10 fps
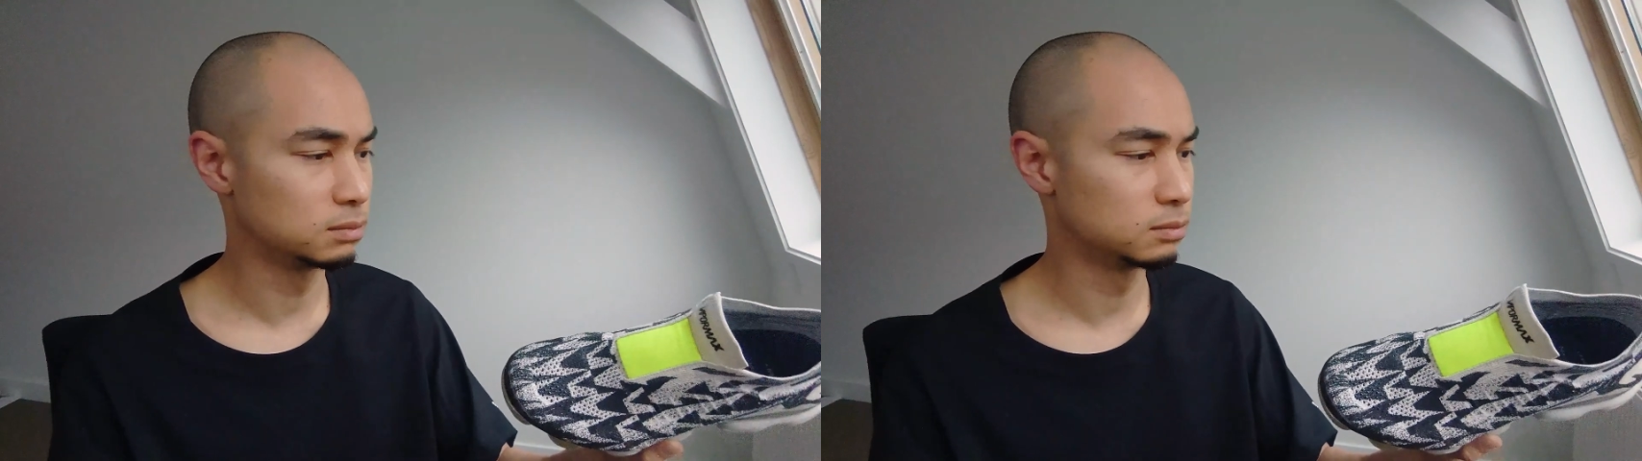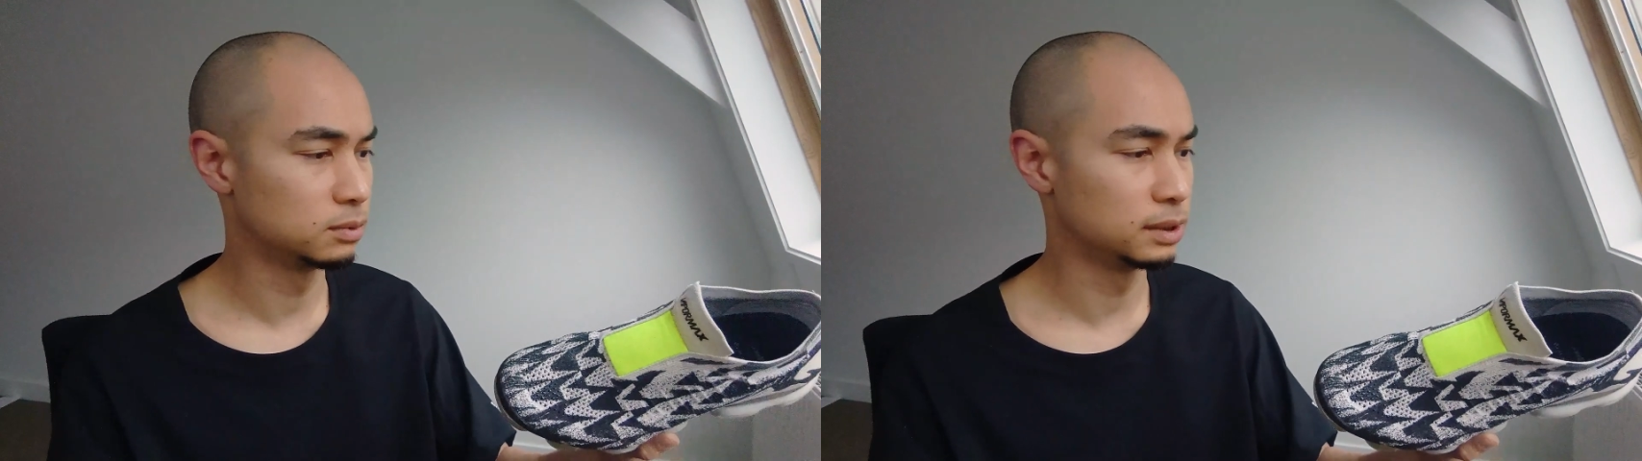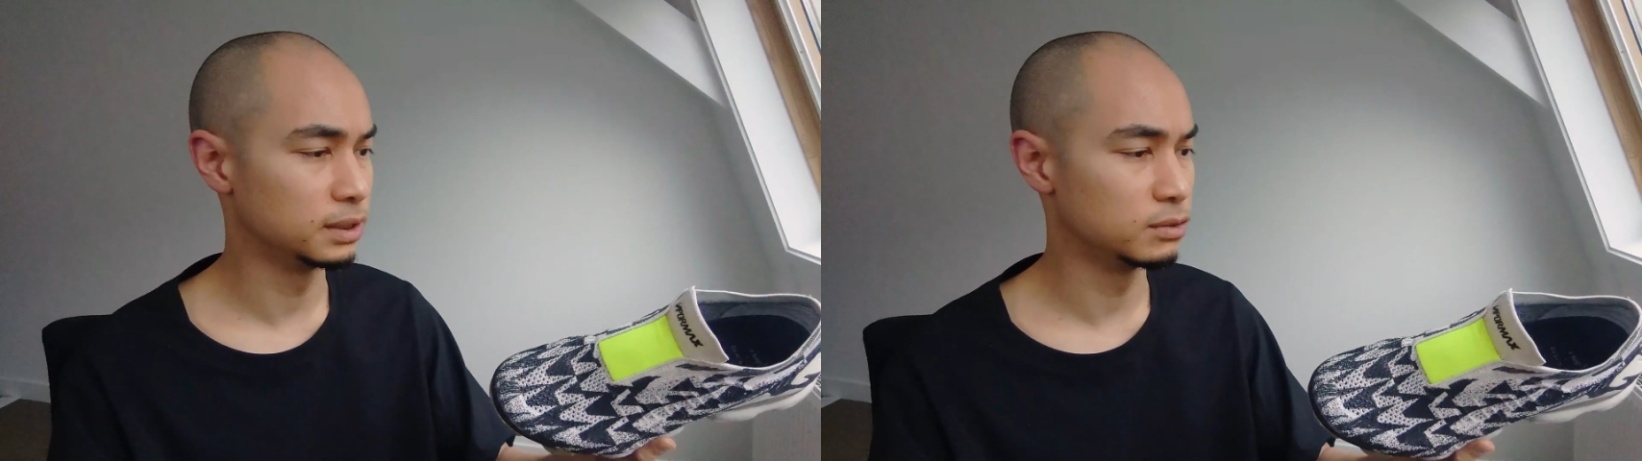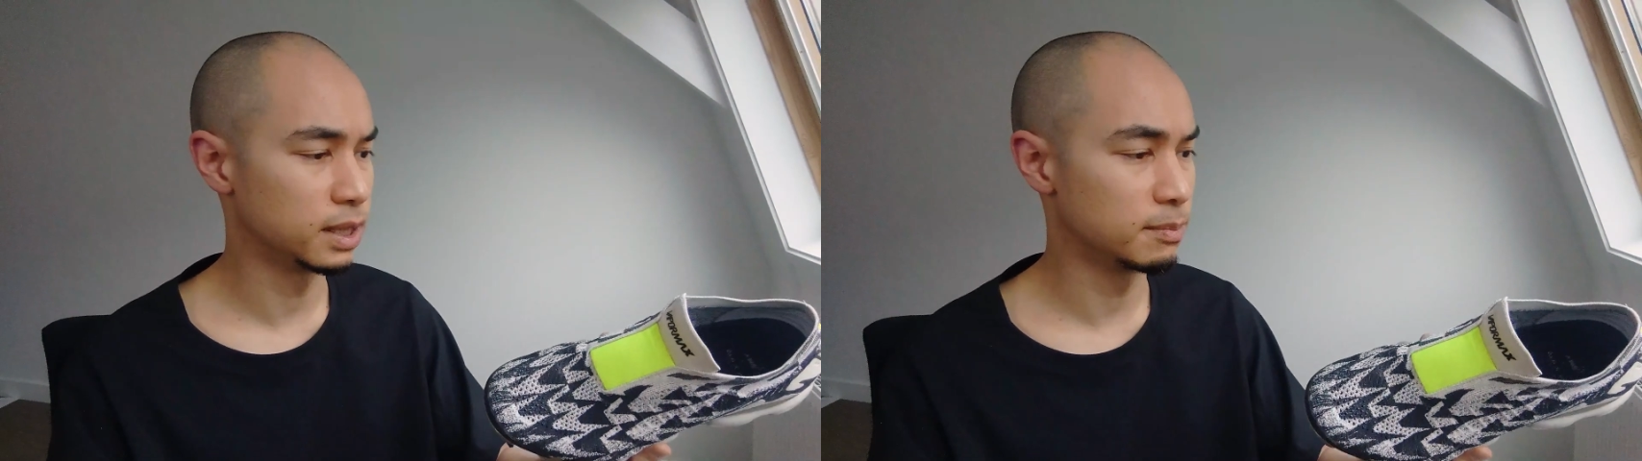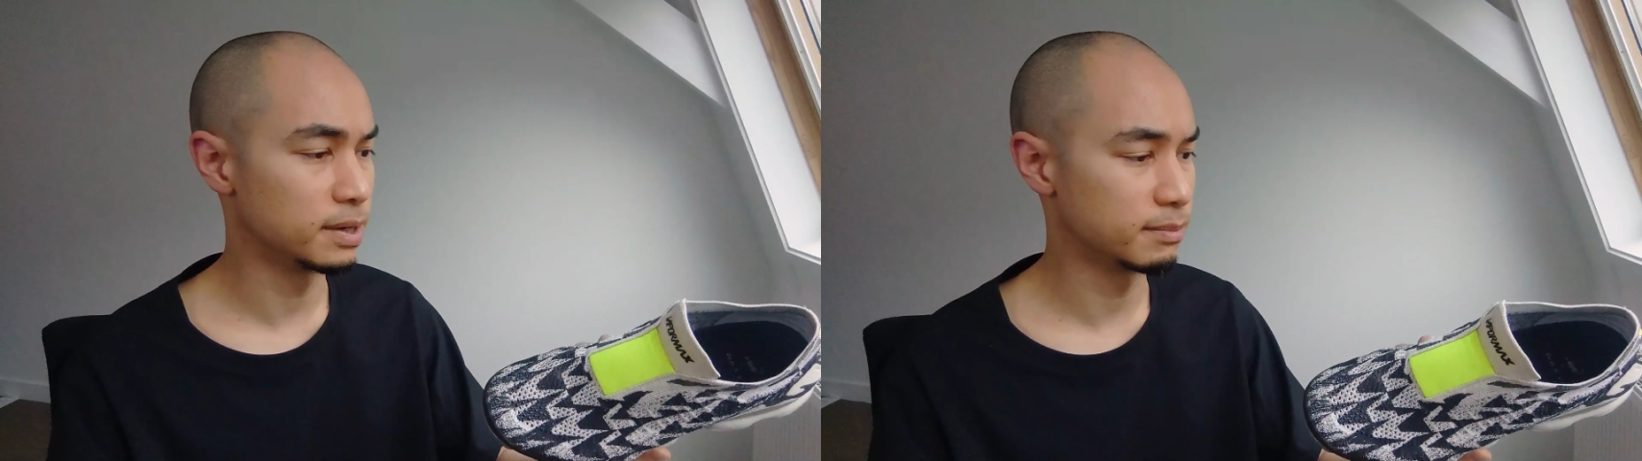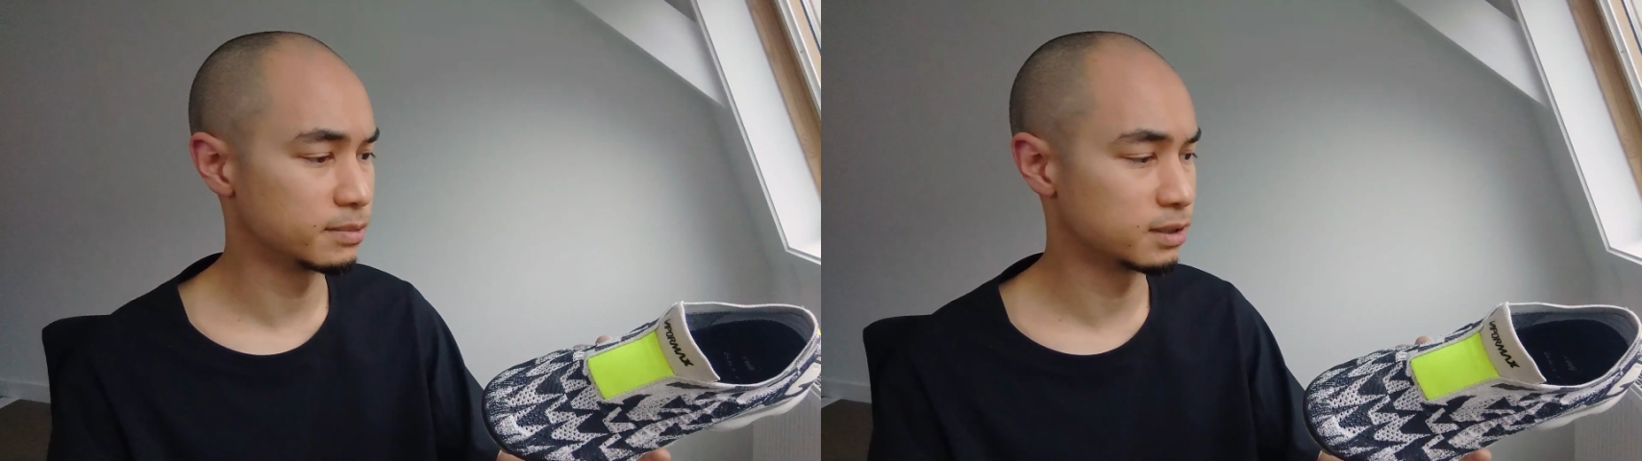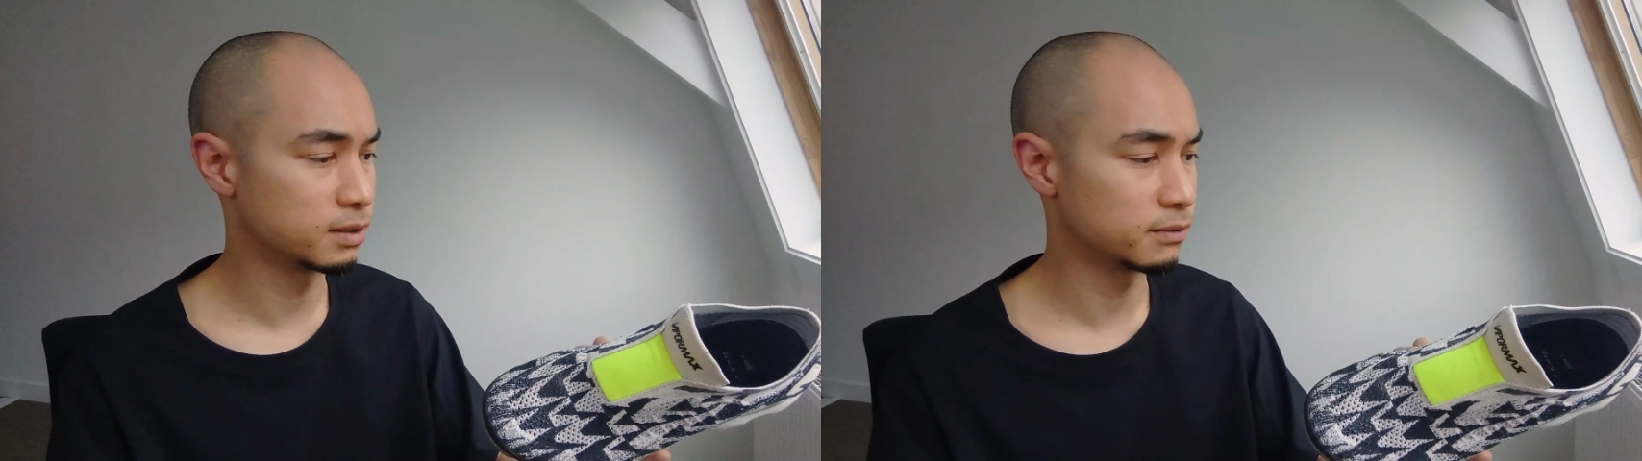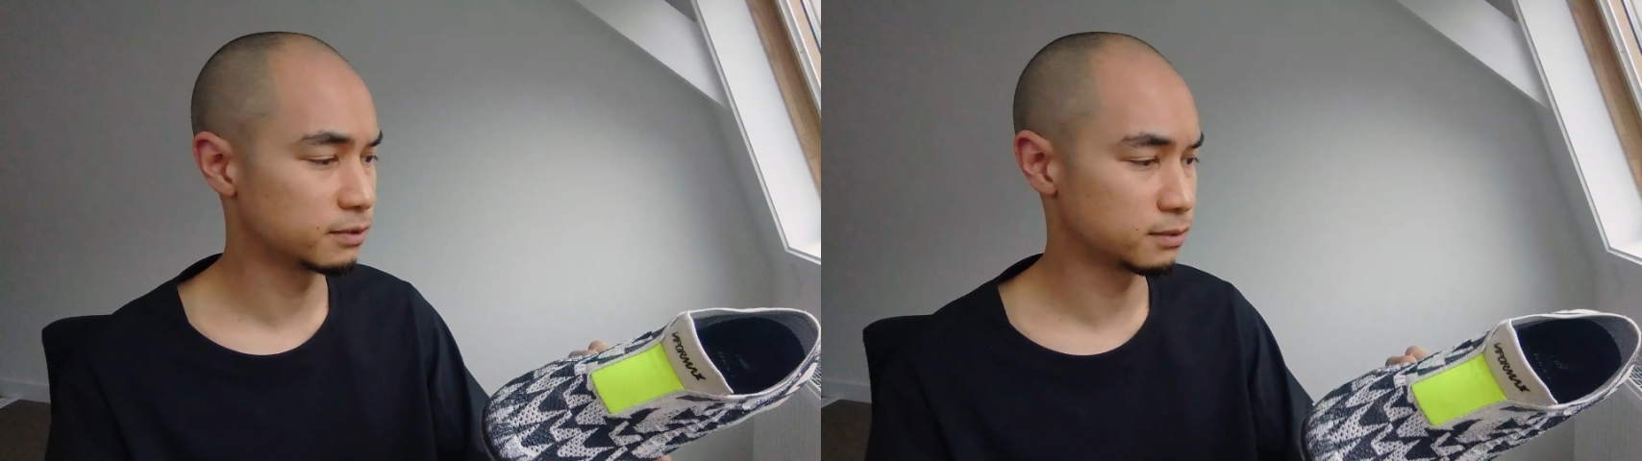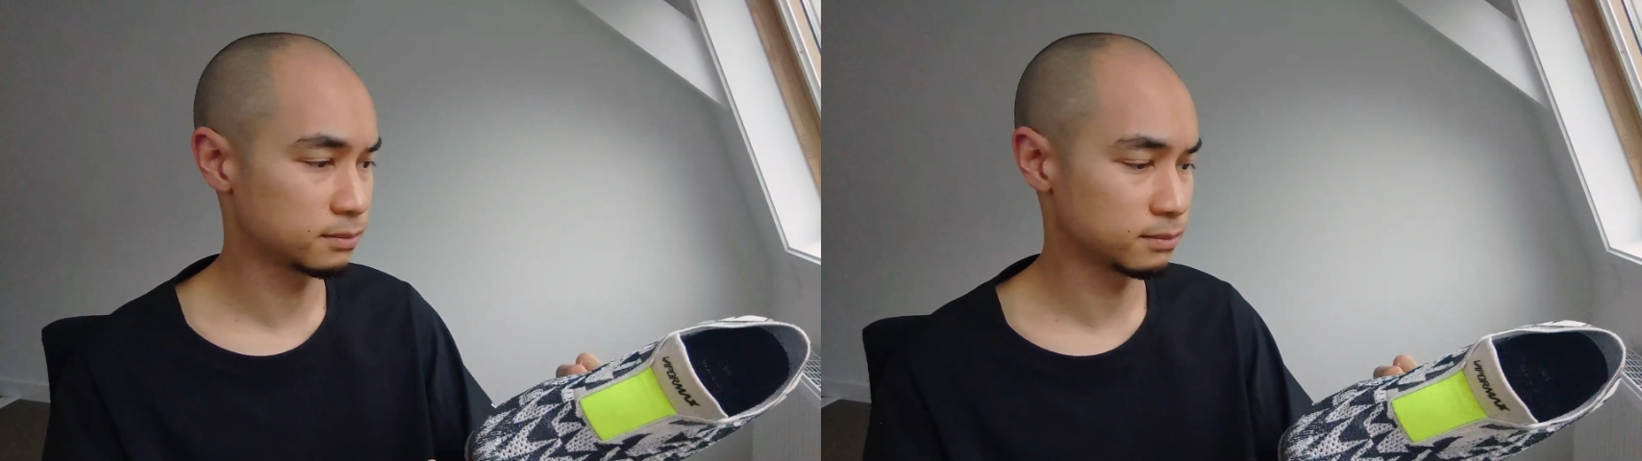really dry by themselves